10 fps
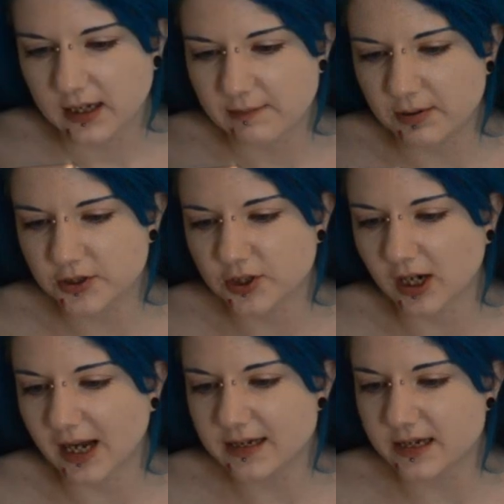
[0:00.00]
He puts
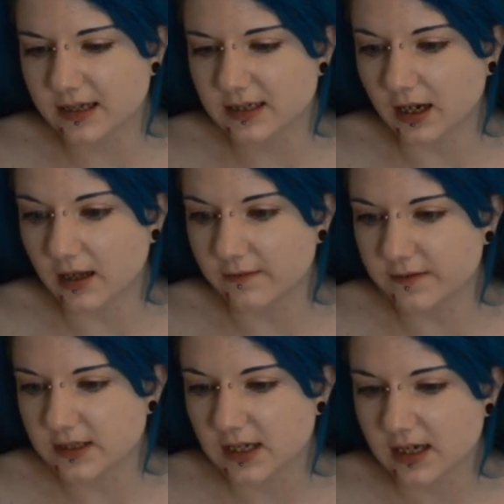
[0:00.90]
on latex
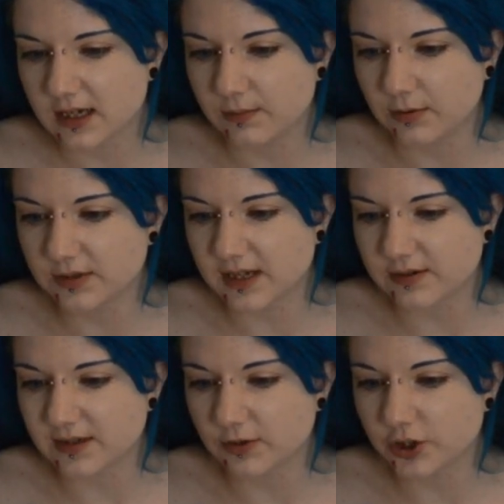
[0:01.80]
gloves, he pulls
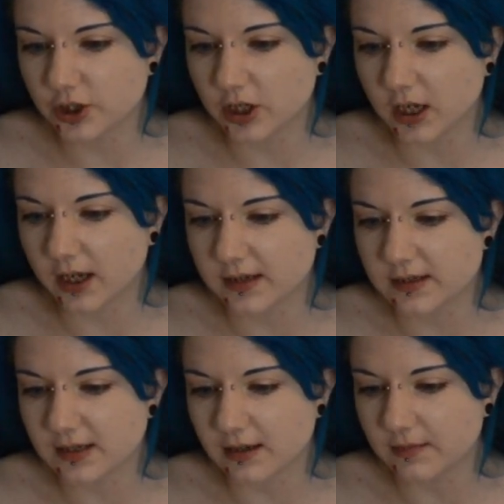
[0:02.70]
out some sugar and
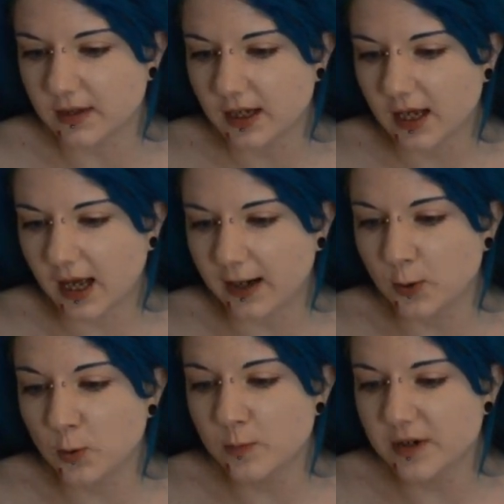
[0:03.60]
some
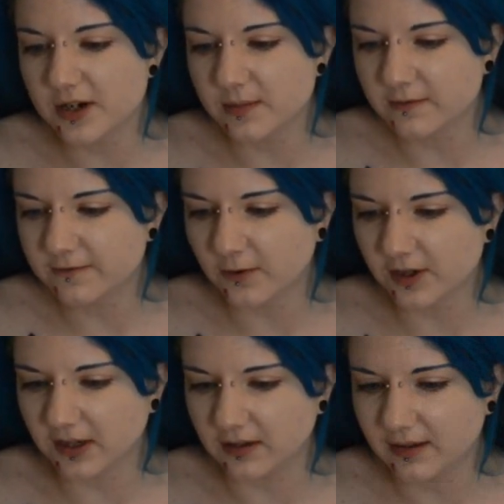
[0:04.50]
aluminum
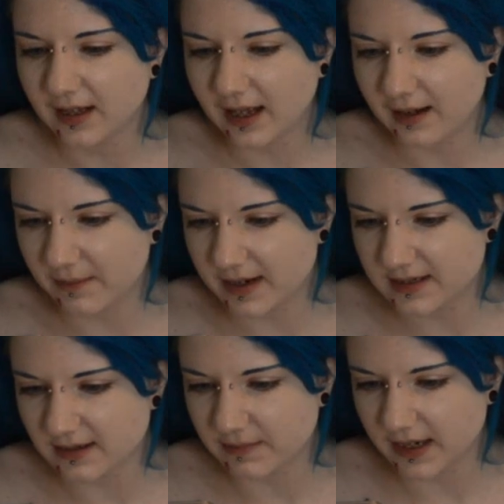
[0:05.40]
foil and
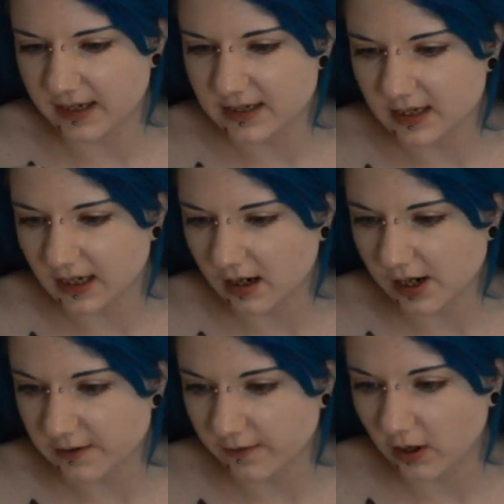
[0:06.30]
makes a bed, a
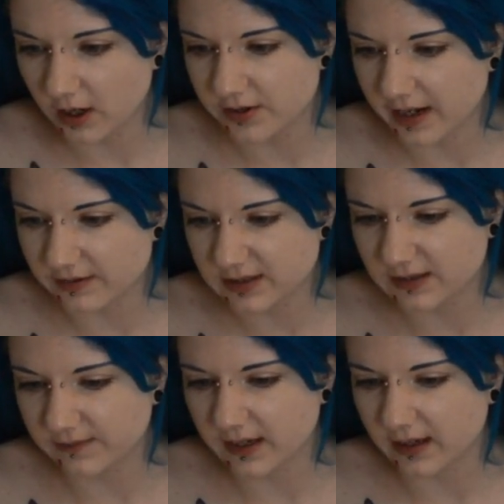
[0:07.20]
kind of hollowed out
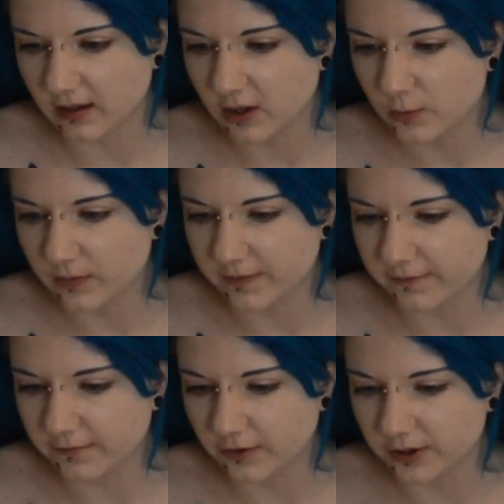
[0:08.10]
sphere with the
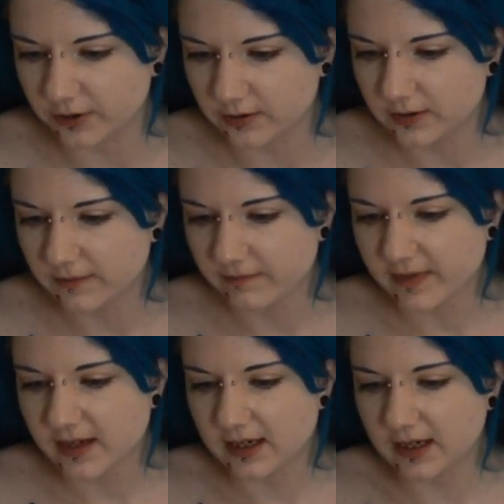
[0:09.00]
foil.
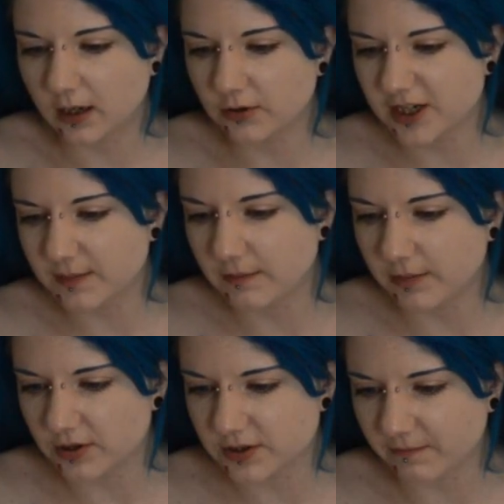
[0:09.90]
He holds up a
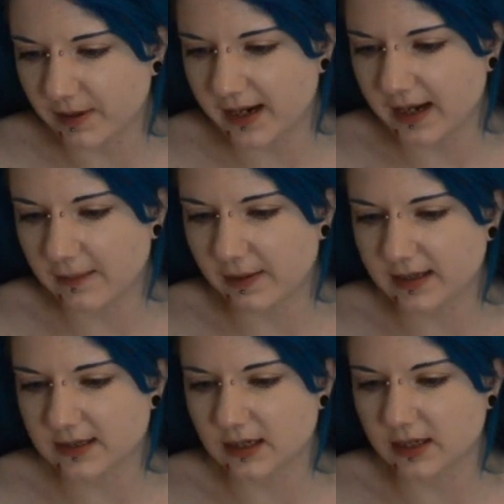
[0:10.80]
box of penne
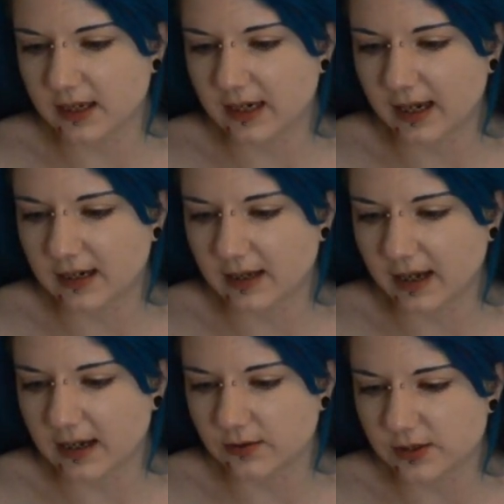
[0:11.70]
pasta that he had in the
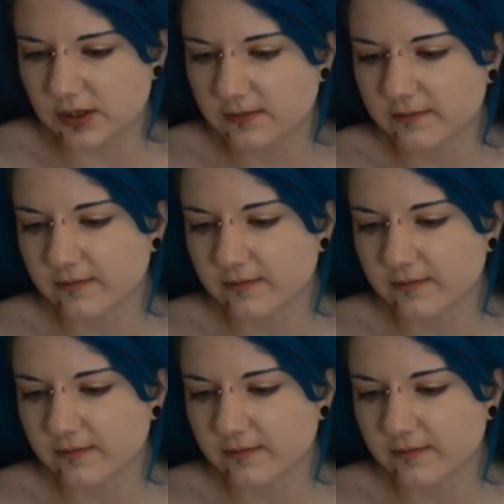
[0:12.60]
house.